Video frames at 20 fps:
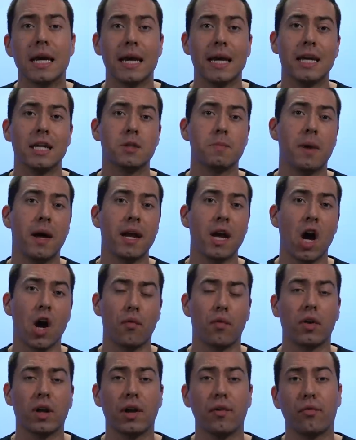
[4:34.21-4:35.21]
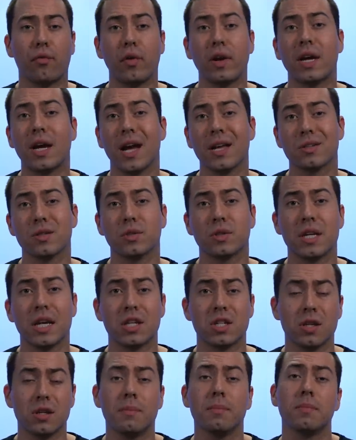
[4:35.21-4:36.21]
is by offering a free
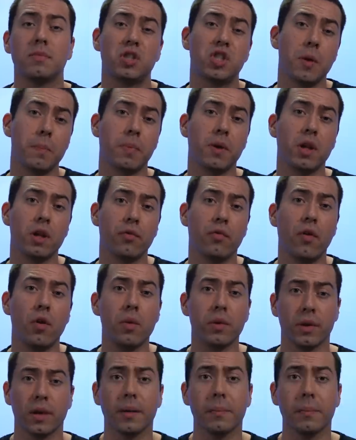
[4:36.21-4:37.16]
consultation, jumping on the phone with